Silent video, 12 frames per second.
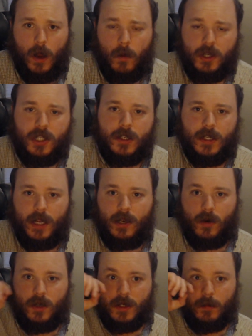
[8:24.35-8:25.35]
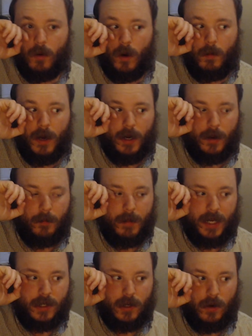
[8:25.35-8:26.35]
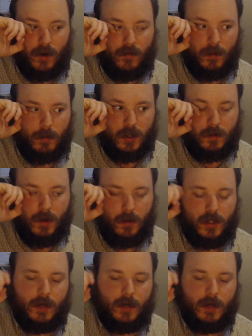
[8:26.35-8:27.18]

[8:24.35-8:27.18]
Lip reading: which is known as a probiotic bacteria for most people.